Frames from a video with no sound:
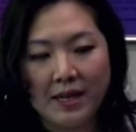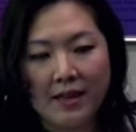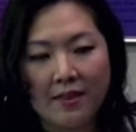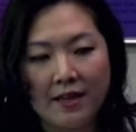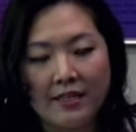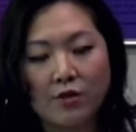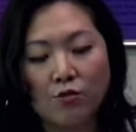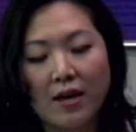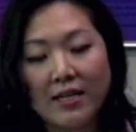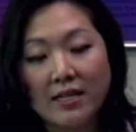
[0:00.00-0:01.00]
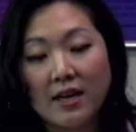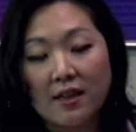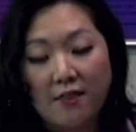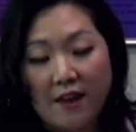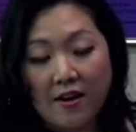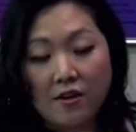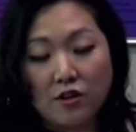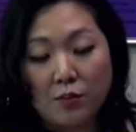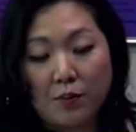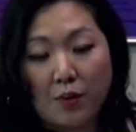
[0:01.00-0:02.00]
and they direct their
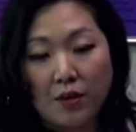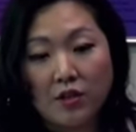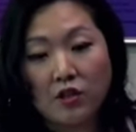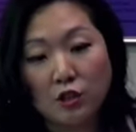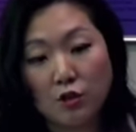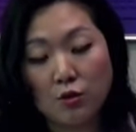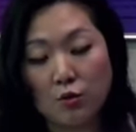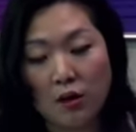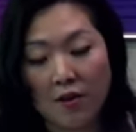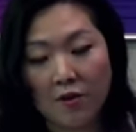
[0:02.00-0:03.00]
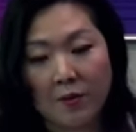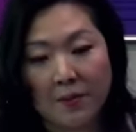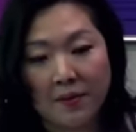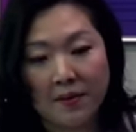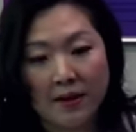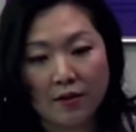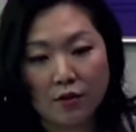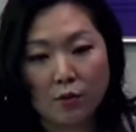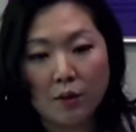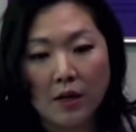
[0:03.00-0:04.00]
supporters to other people in that
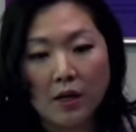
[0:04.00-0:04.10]
group.